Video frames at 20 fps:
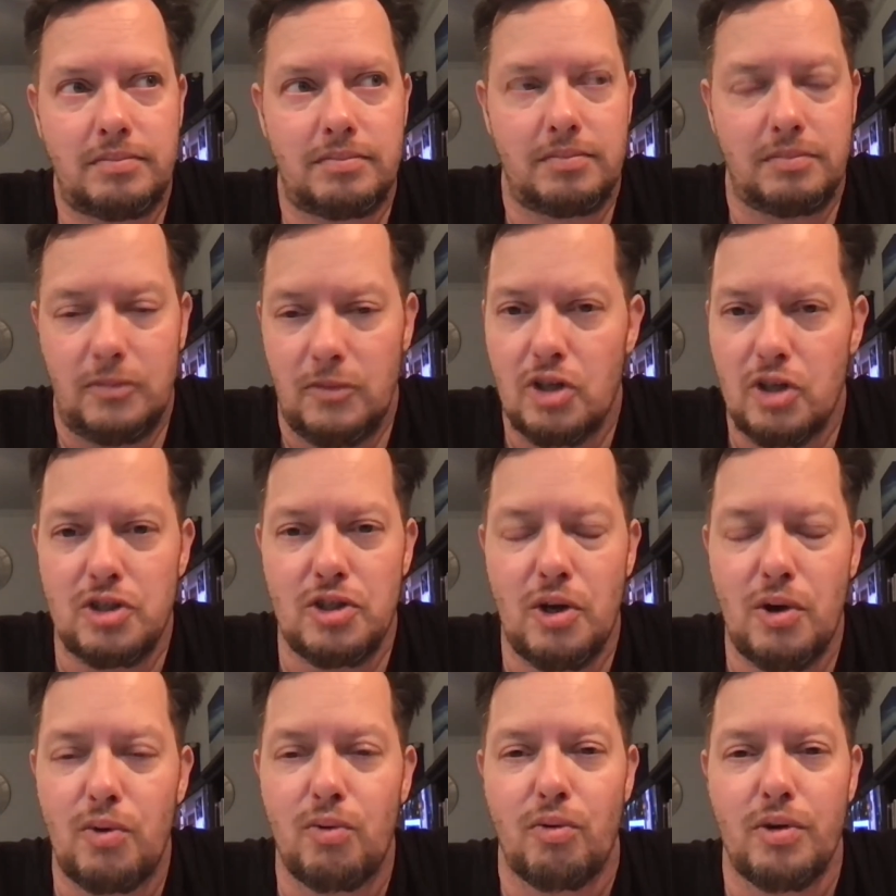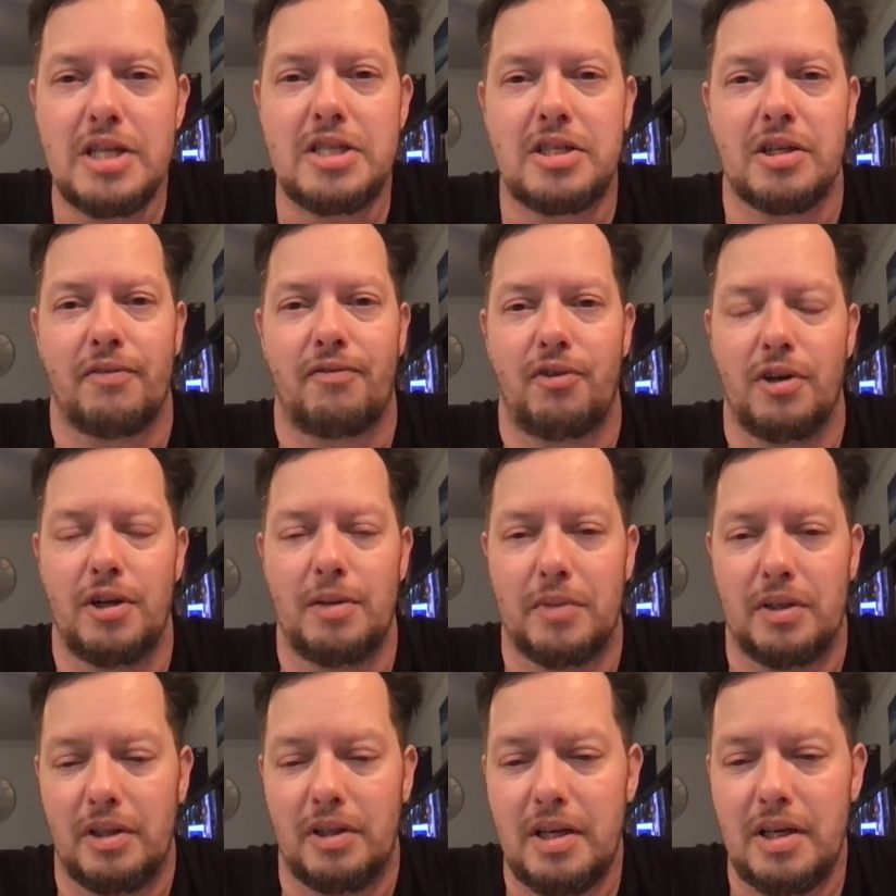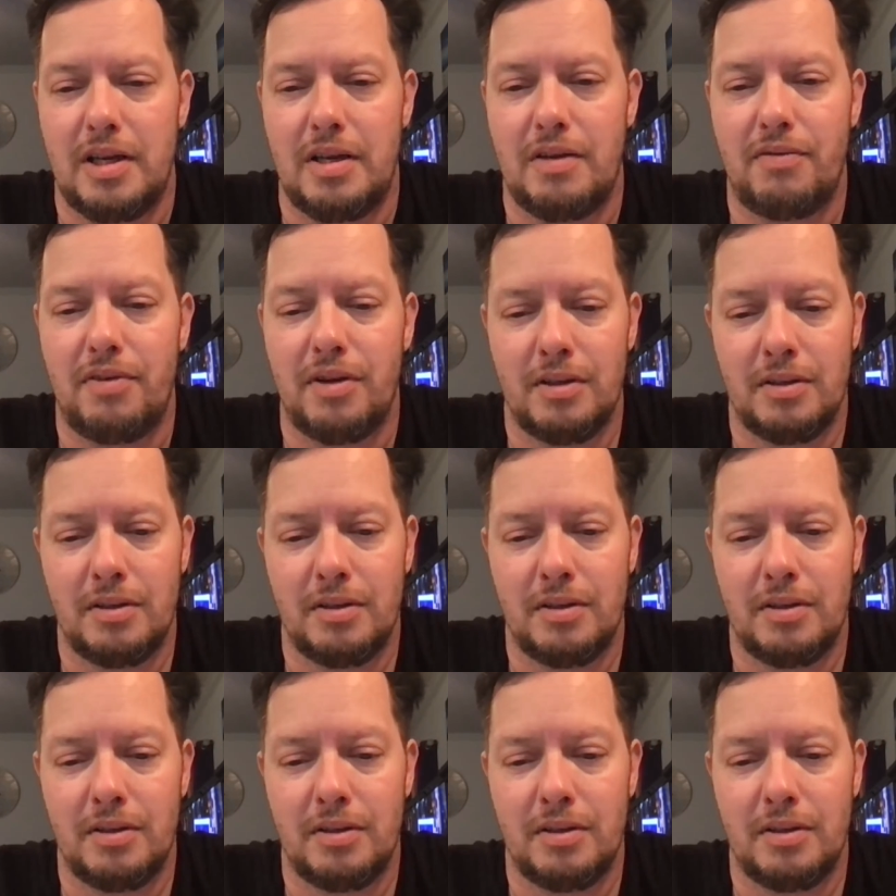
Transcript: There's no reason for him to leave